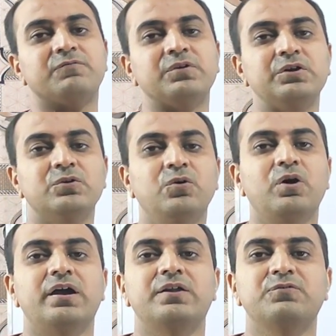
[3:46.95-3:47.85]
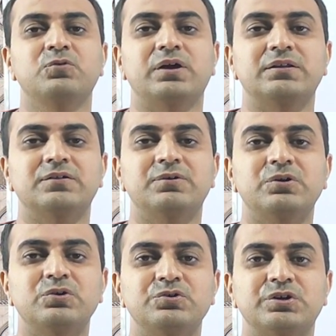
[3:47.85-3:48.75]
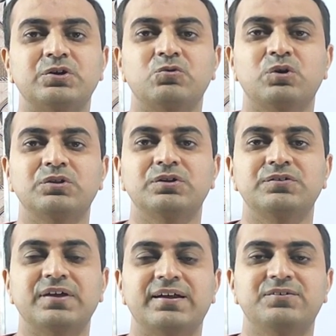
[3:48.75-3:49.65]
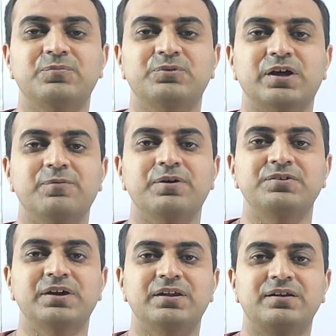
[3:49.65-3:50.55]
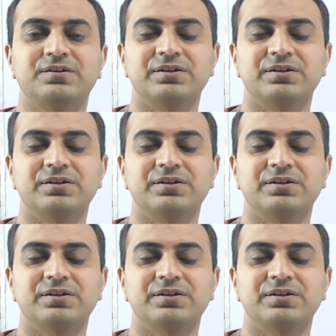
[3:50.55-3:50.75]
video, and if you like the video, share it to others and subscribe my channel.